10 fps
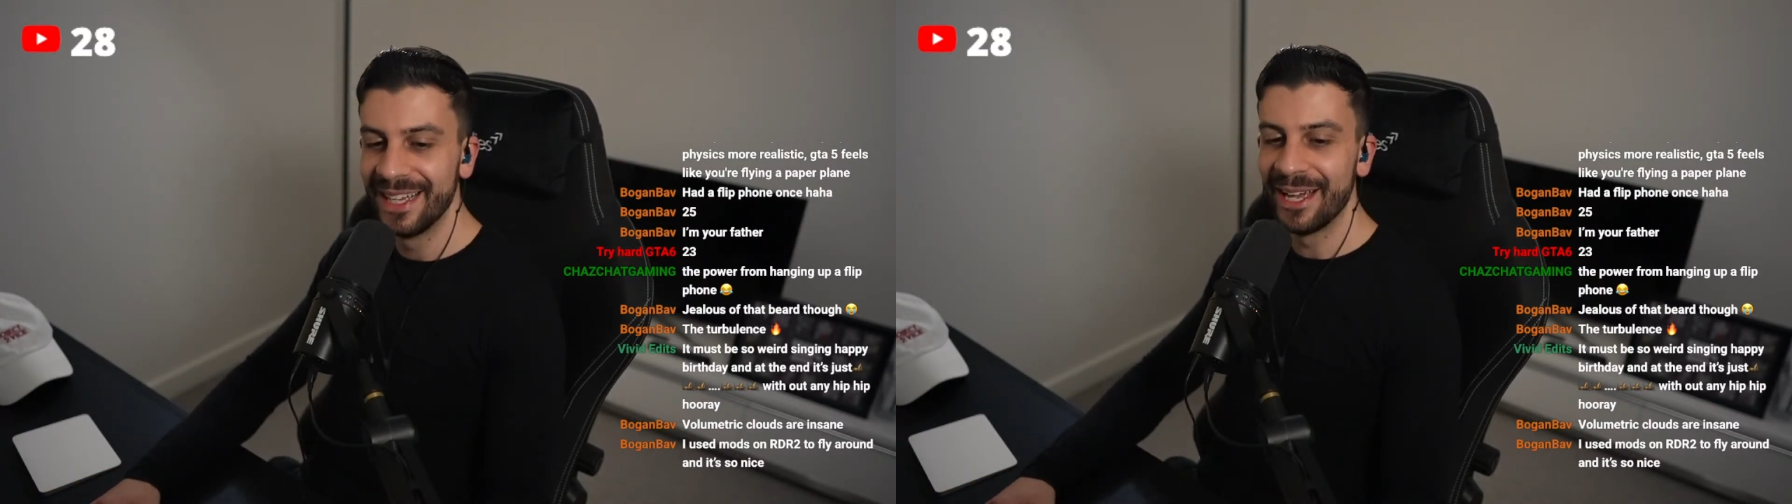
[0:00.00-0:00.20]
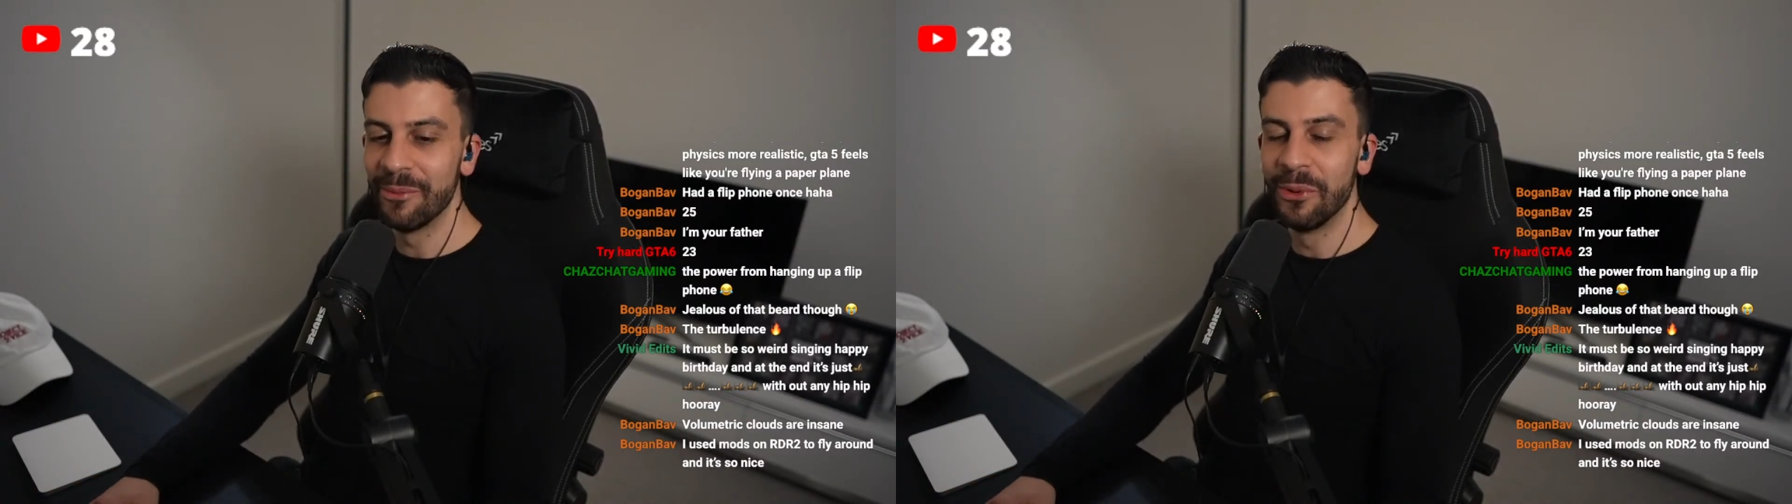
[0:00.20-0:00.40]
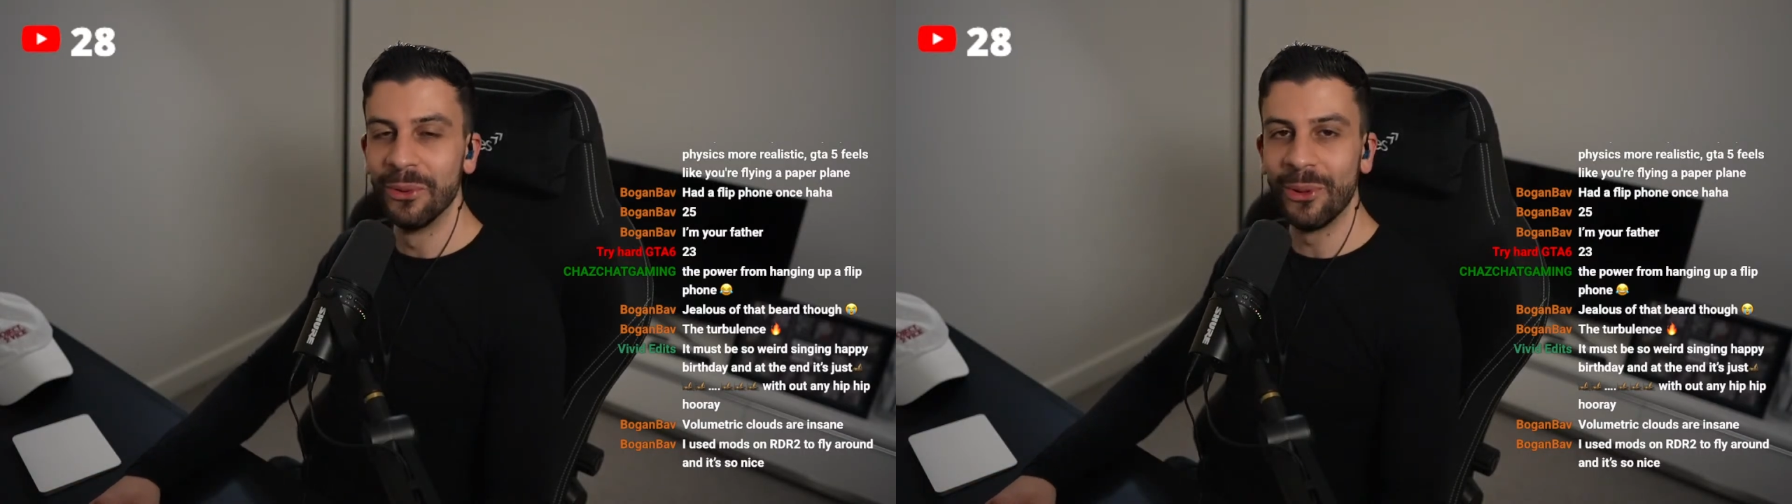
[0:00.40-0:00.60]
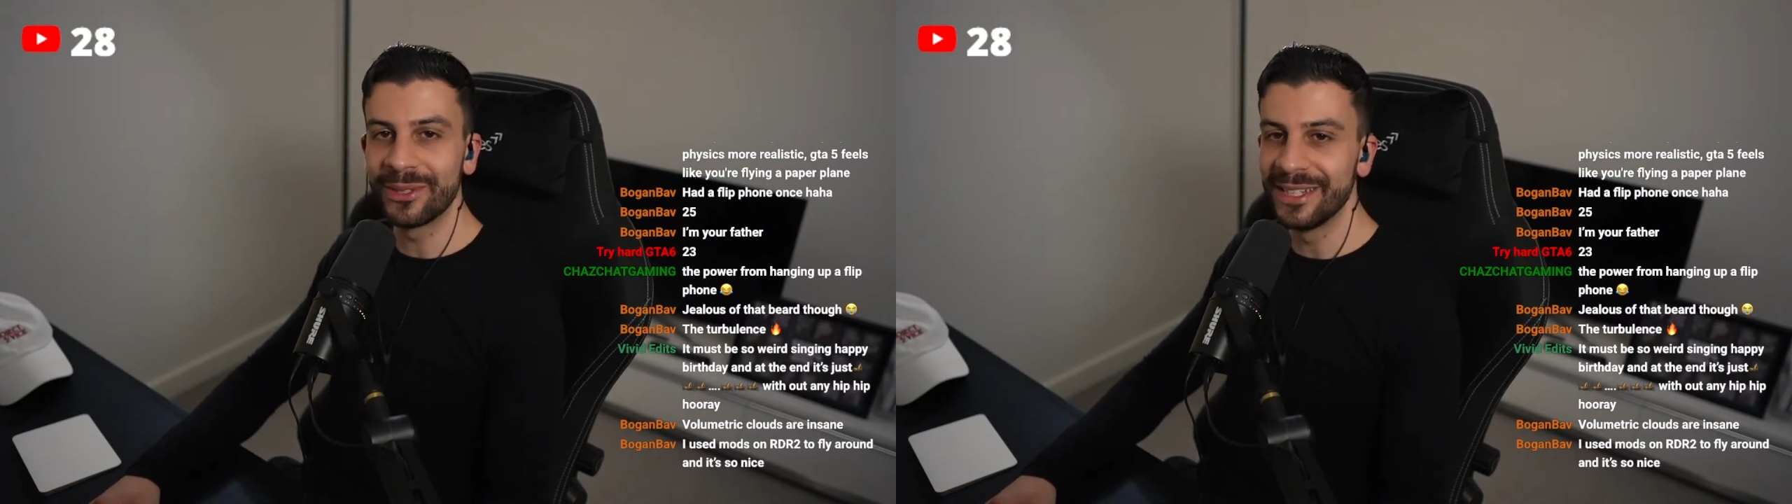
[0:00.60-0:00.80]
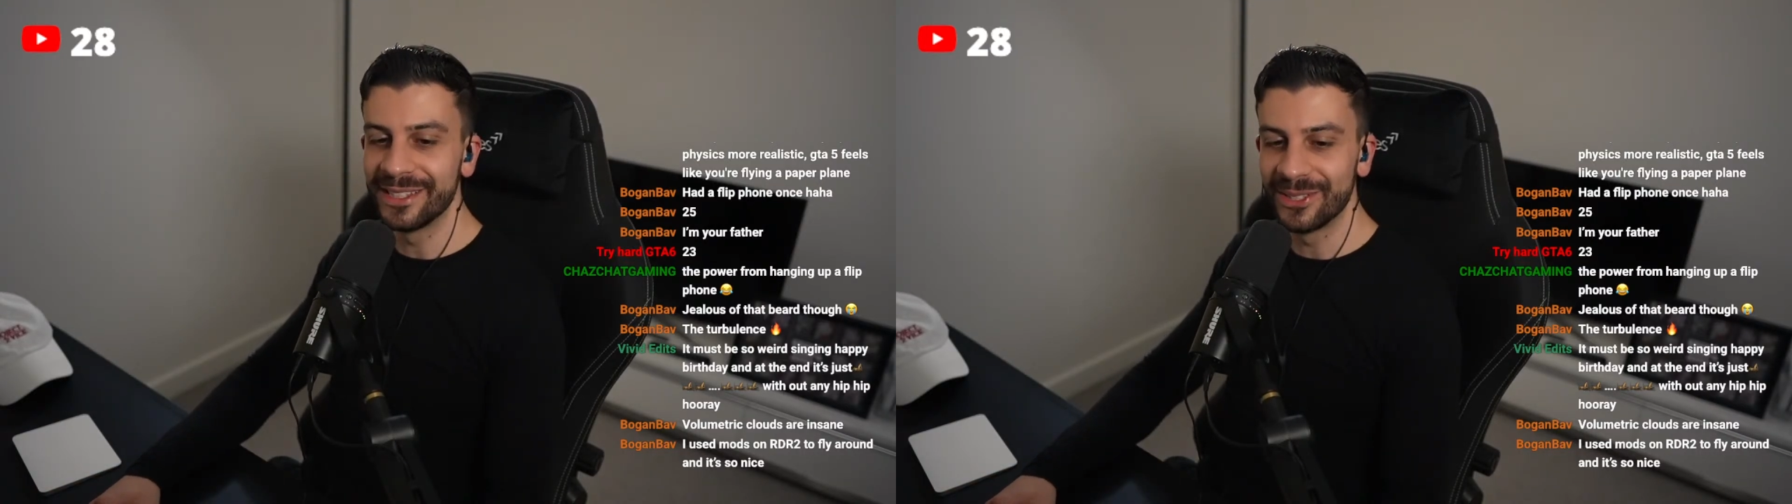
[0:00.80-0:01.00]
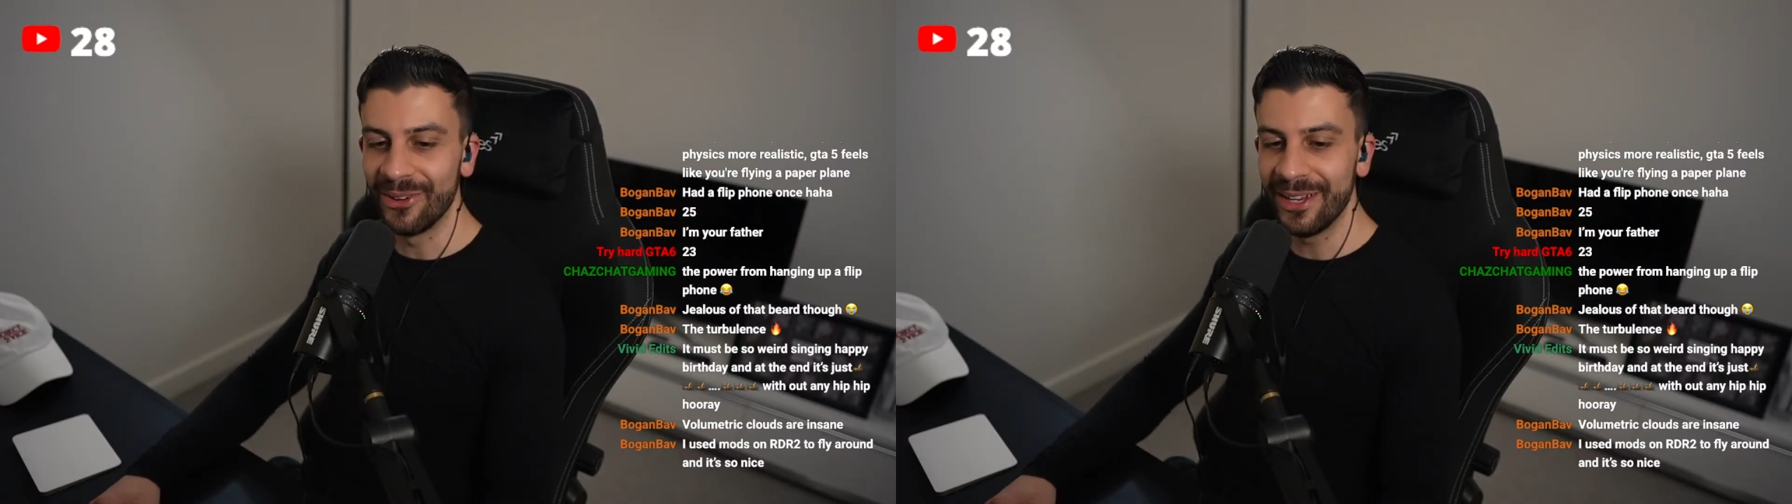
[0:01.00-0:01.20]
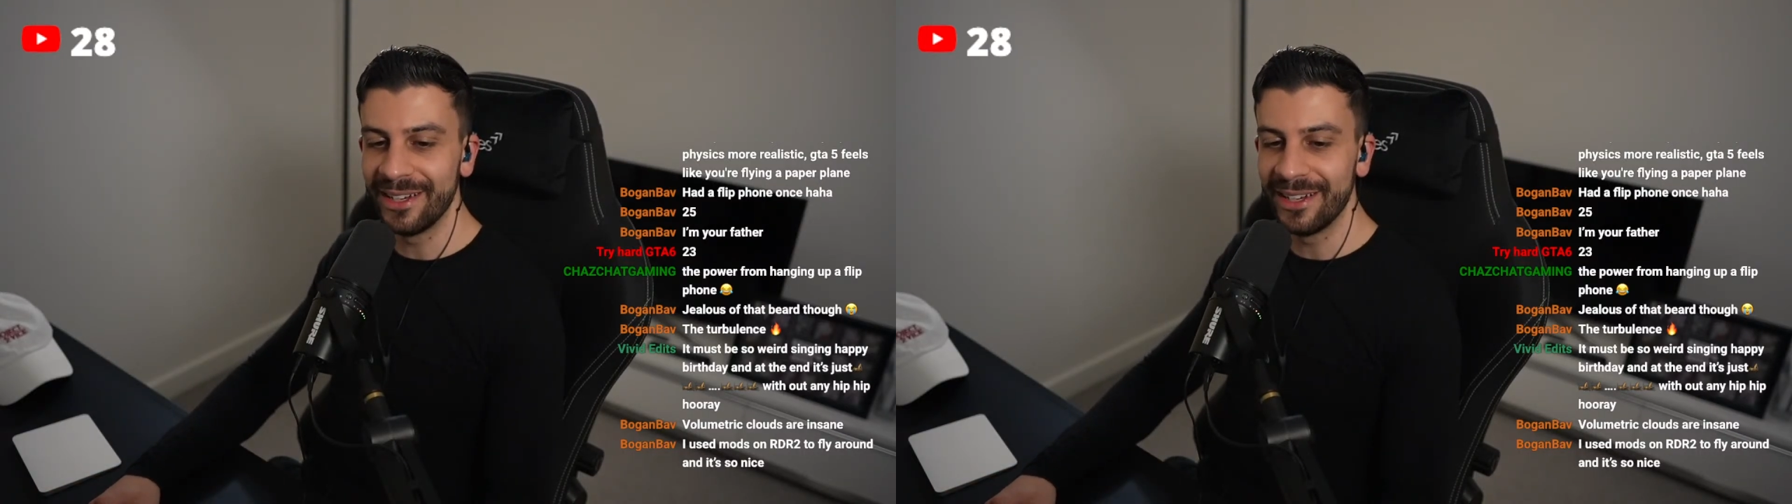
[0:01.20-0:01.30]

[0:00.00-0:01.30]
and we're all locked inside,